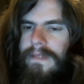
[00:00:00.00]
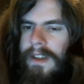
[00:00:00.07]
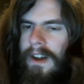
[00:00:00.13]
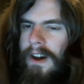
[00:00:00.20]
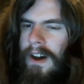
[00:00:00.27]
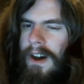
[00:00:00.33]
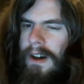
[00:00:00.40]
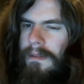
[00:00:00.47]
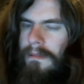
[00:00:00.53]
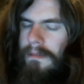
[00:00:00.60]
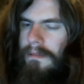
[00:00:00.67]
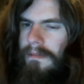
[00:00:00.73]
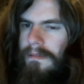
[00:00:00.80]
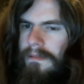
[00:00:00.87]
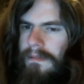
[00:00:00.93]

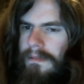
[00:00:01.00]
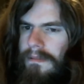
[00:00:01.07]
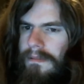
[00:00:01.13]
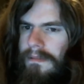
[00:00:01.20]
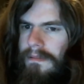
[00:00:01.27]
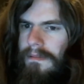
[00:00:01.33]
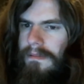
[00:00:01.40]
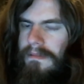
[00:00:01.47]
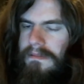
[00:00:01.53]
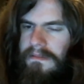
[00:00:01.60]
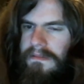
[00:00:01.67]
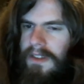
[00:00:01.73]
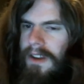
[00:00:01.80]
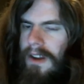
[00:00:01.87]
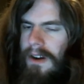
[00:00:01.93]
um,
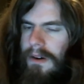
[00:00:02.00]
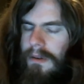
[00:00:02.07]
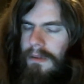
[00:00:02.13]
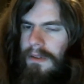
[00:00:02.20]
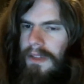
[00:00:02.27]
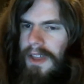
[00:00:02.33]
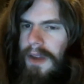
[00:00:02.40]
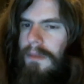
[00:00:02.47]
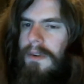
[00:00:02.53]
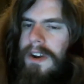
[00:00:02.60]
you know, they were